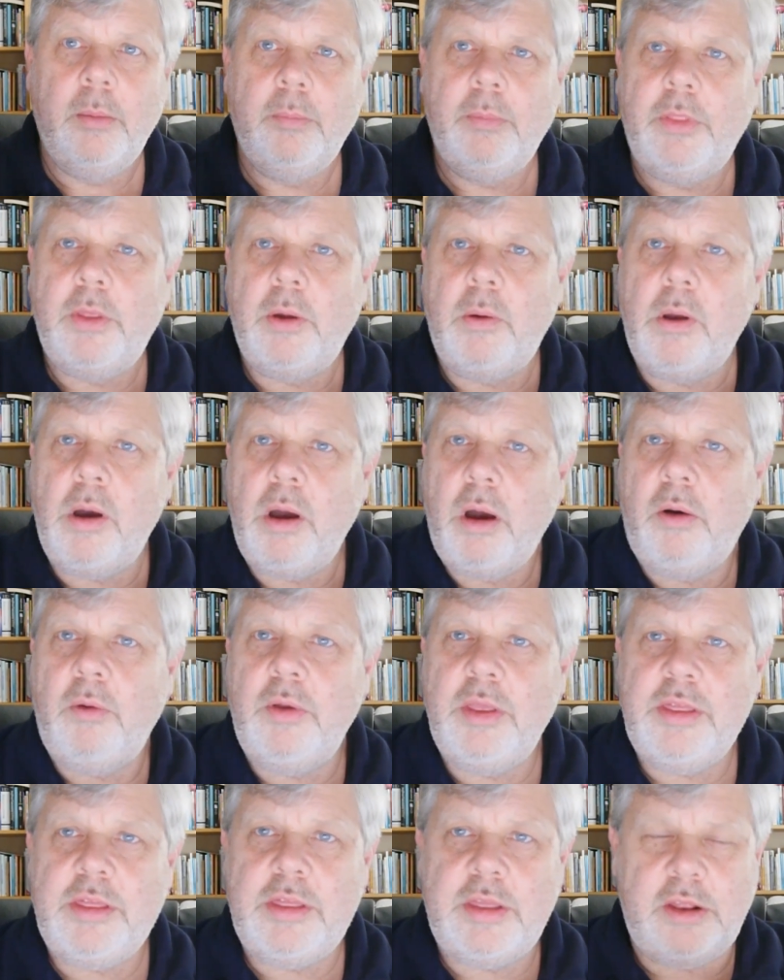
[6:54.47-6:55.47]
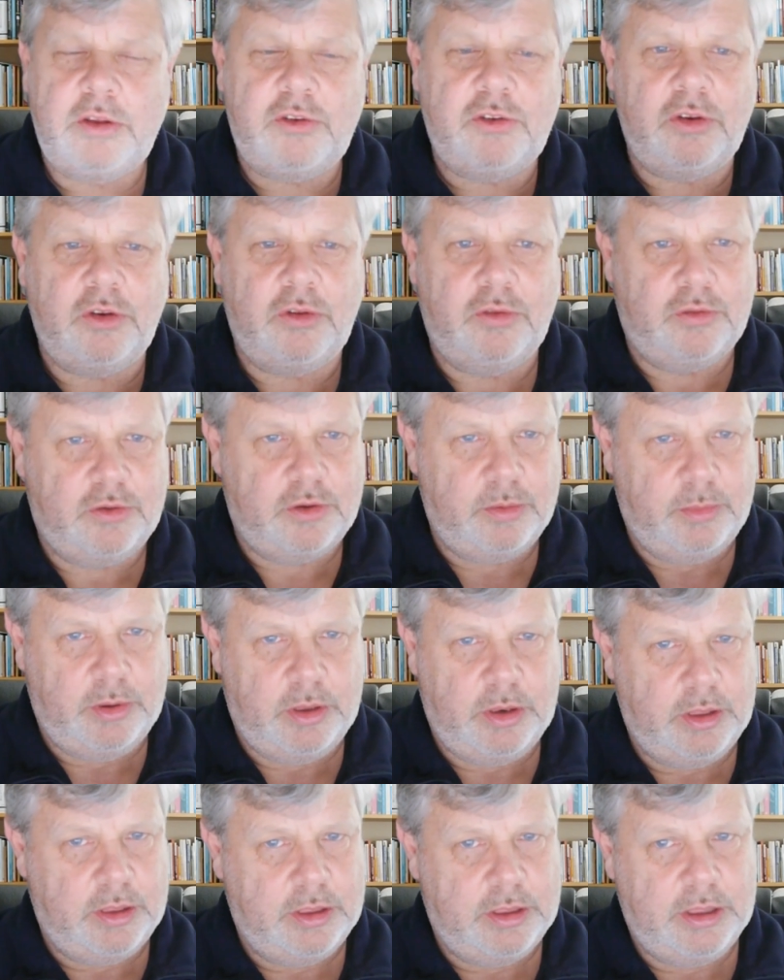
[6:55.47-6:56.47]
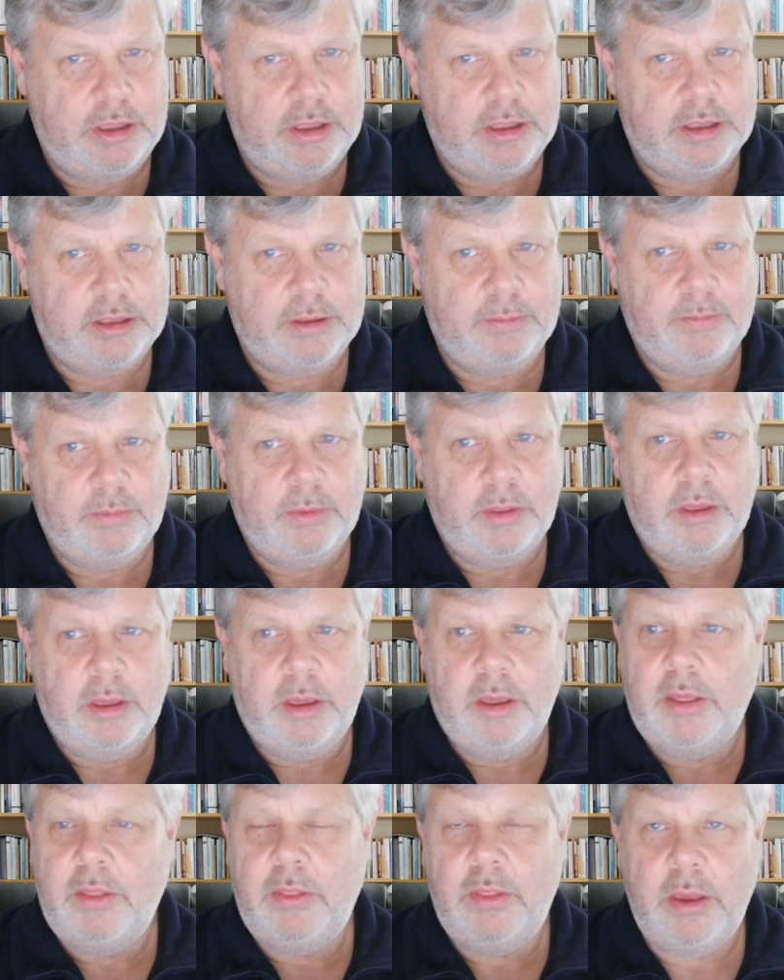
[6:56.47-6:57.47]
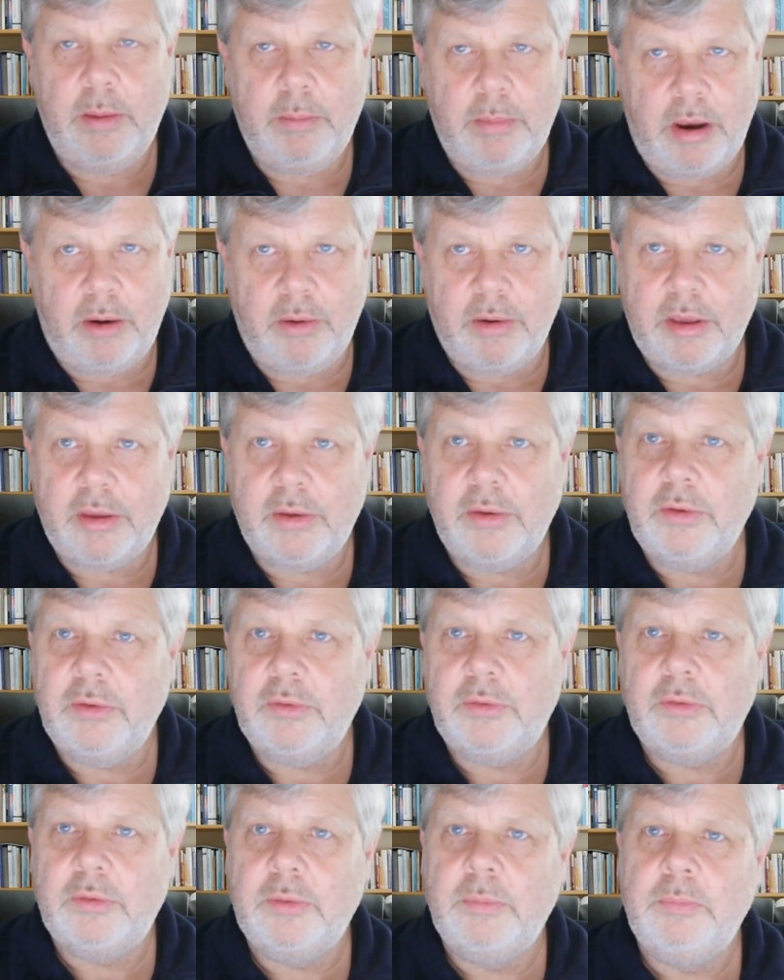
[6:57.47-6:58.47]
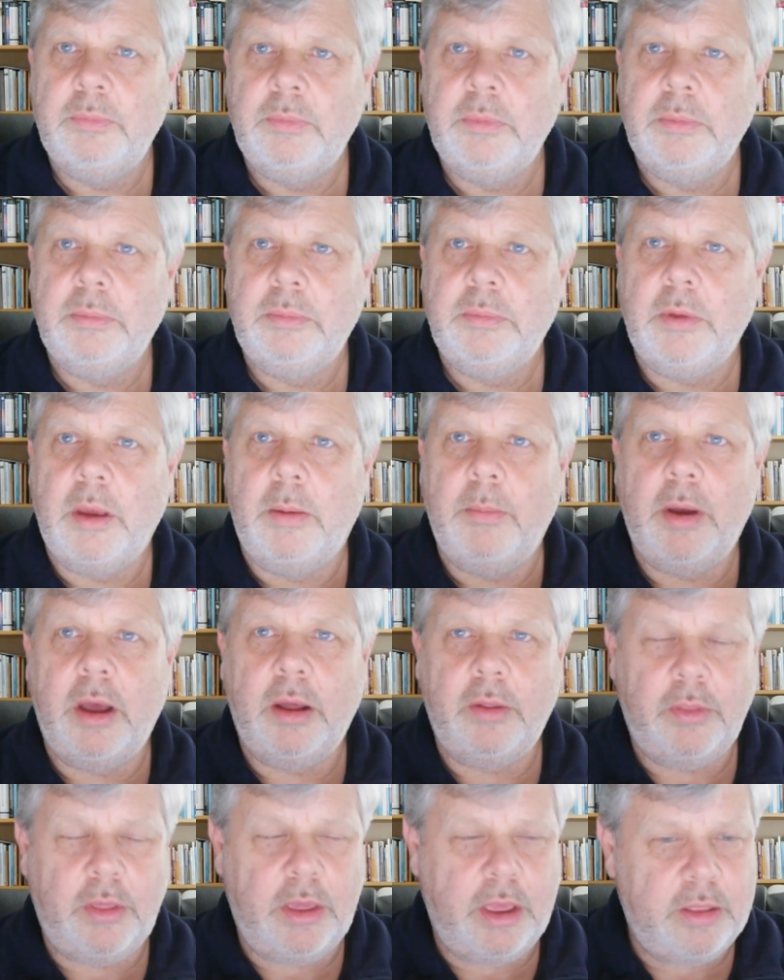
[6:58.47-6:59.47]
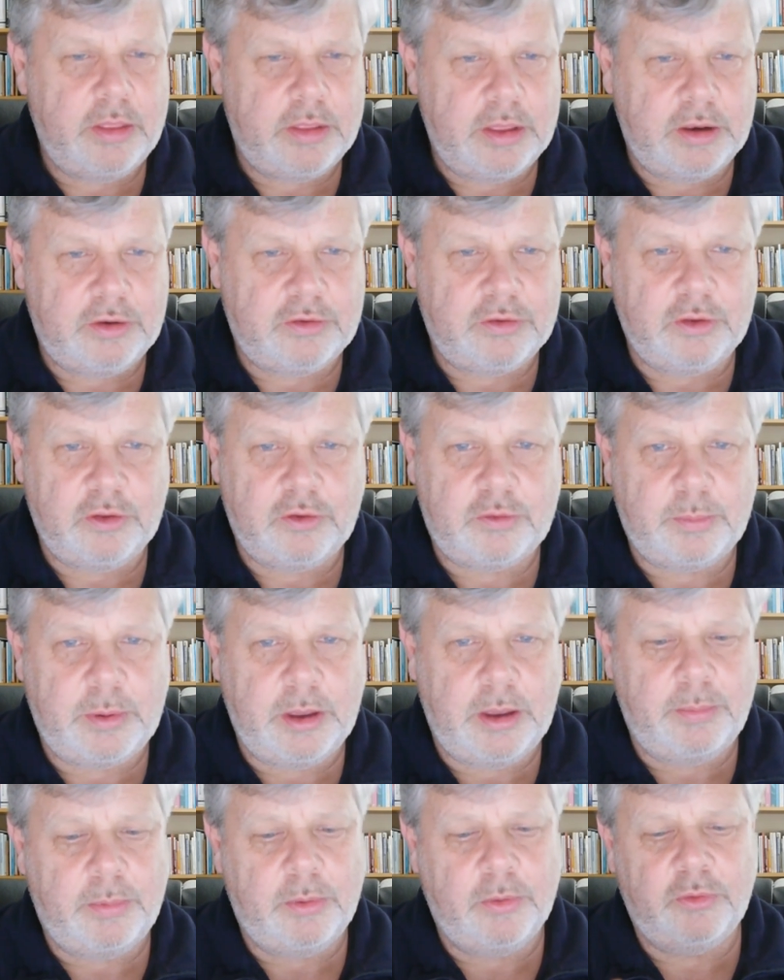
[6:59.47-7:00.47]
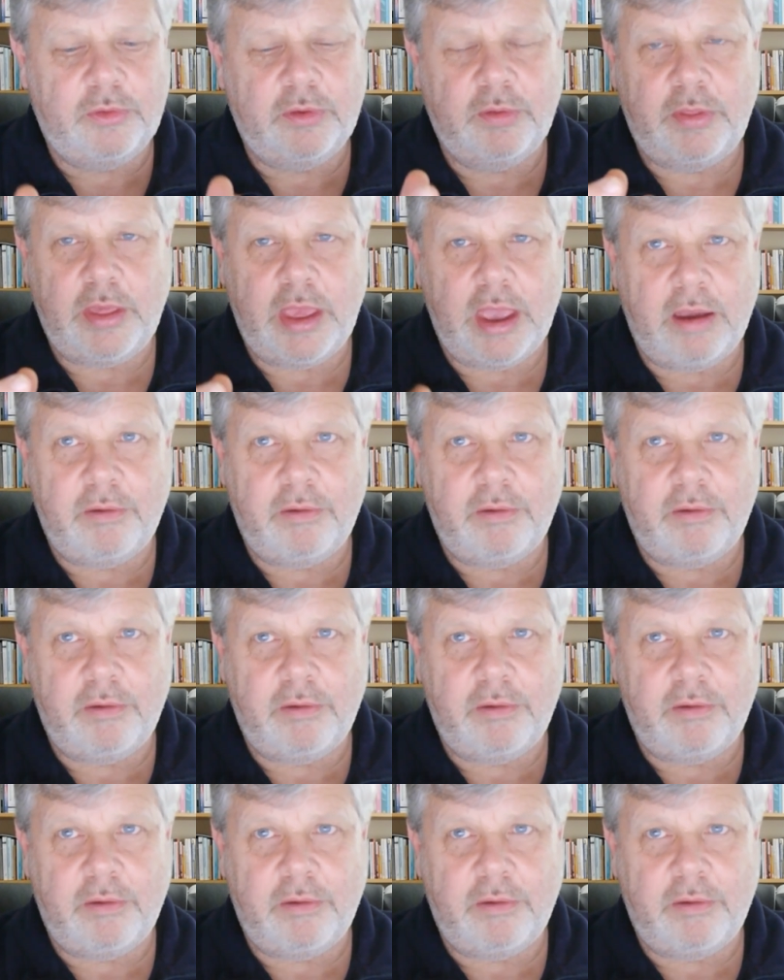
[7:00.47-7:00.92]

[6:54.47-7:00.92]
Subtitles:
But there are indigenous communities in the Americas, among the indigenous peoples of the